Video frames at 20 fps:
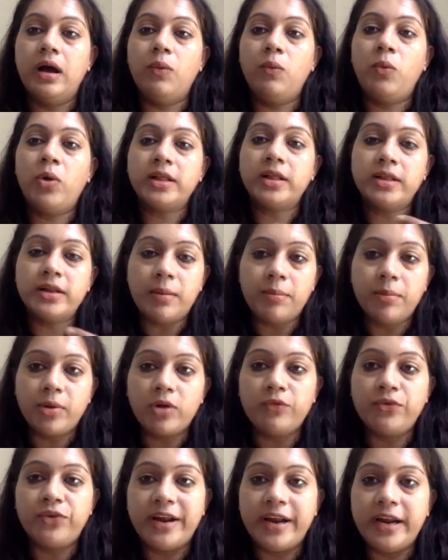What are the number
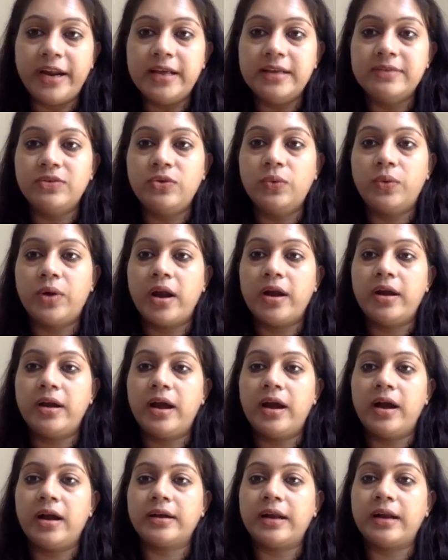of trainings you
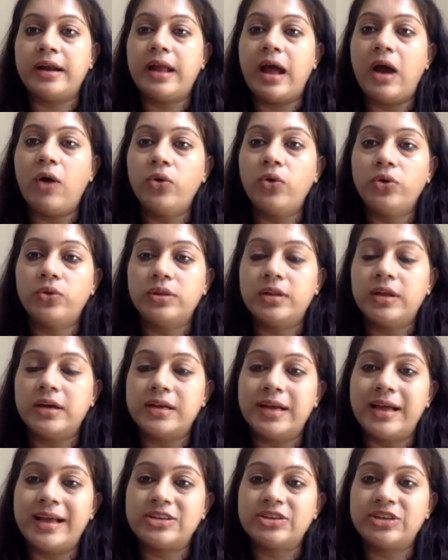conduct, and how does the
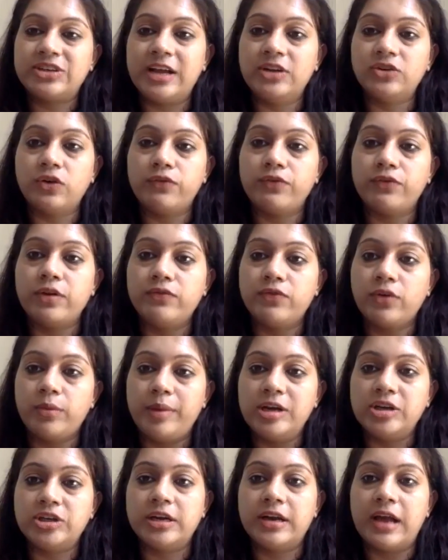exchange of
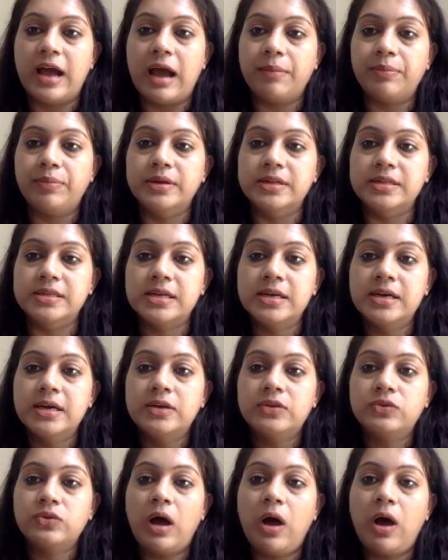information happens?
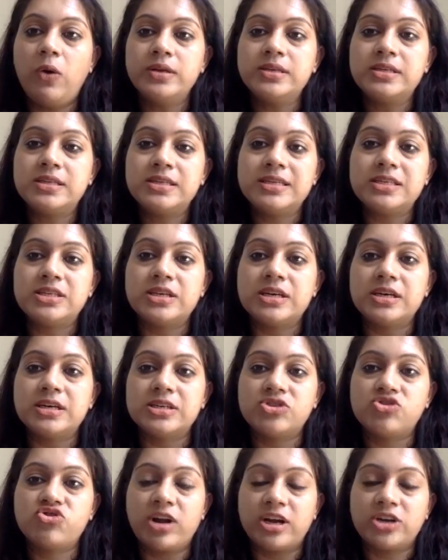So how is this
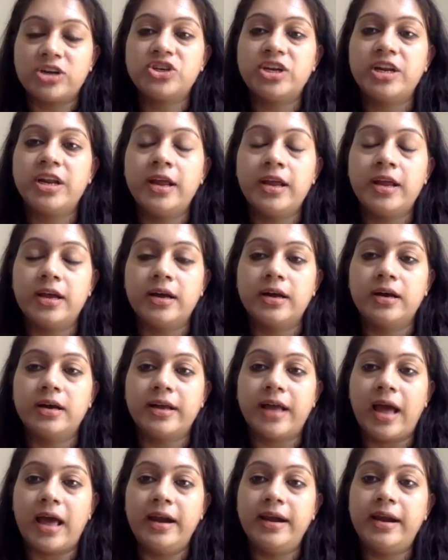structuring
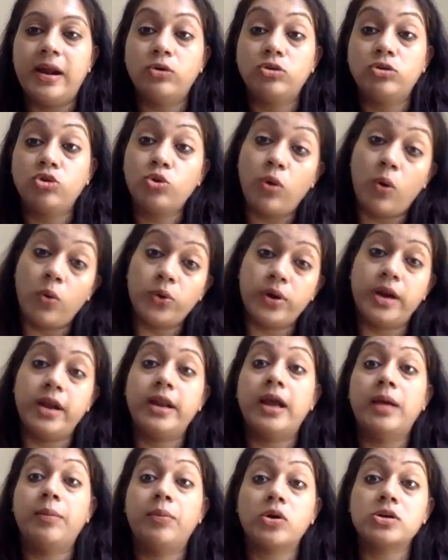carried out throughout
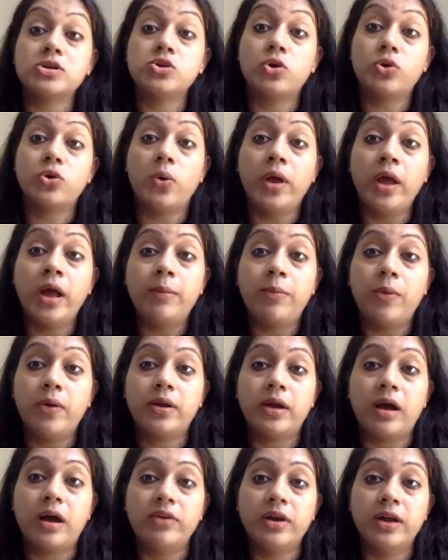India? Because you're talking about
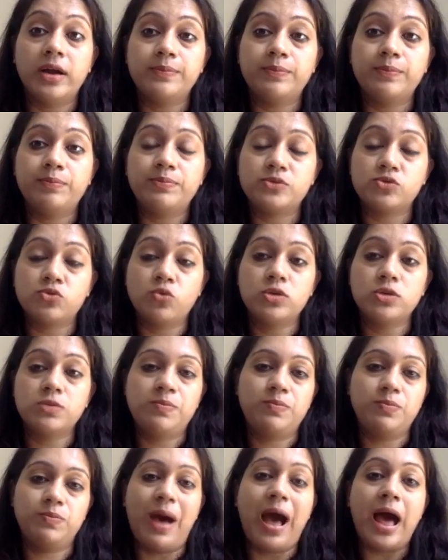covering up schools
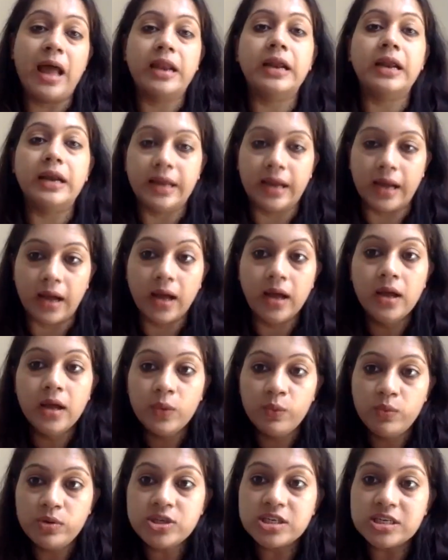pan India,
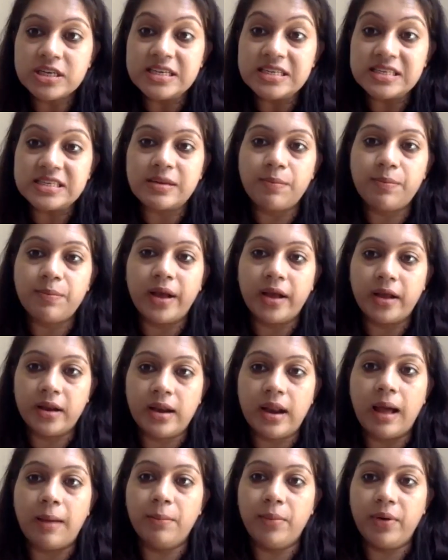which is a big
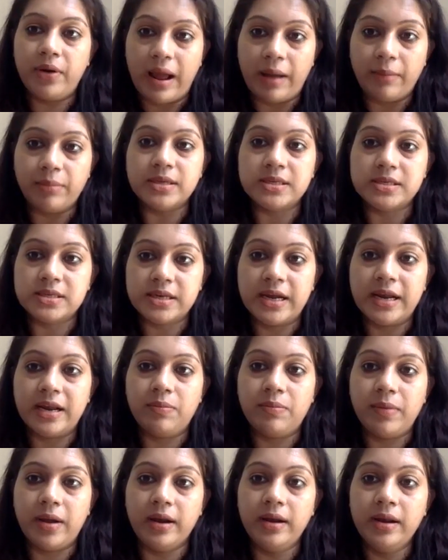number, I must
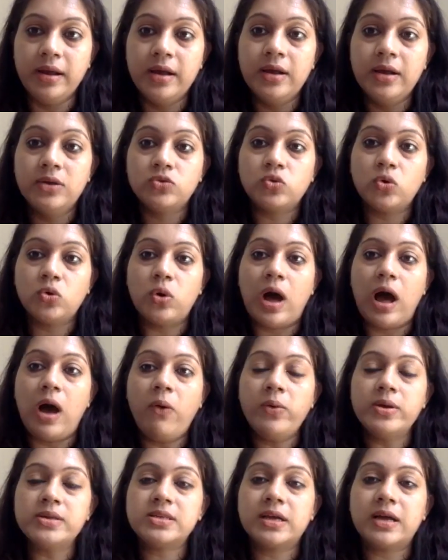admit. So
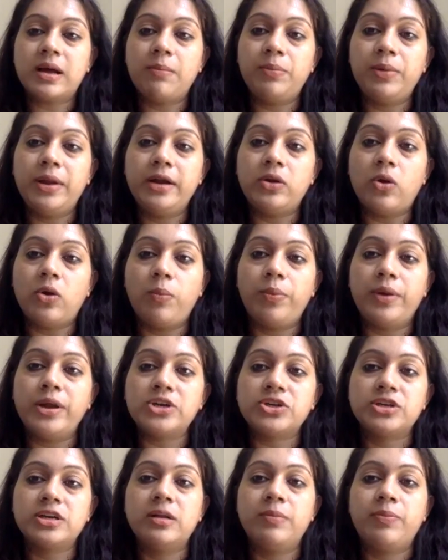how is the complete
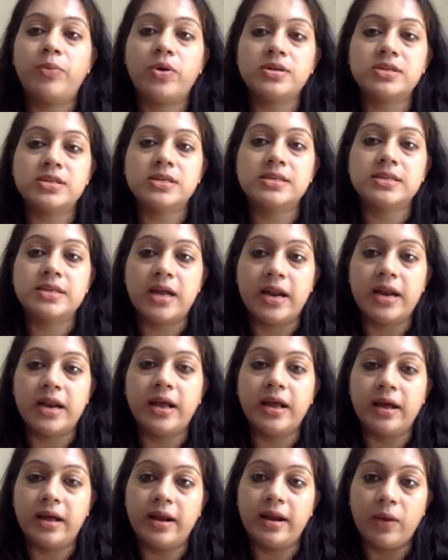operational process
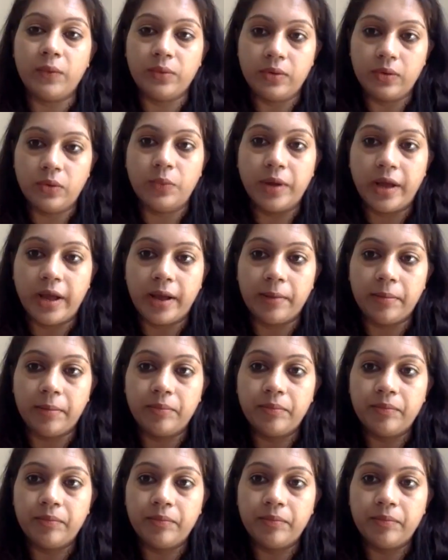running around over here?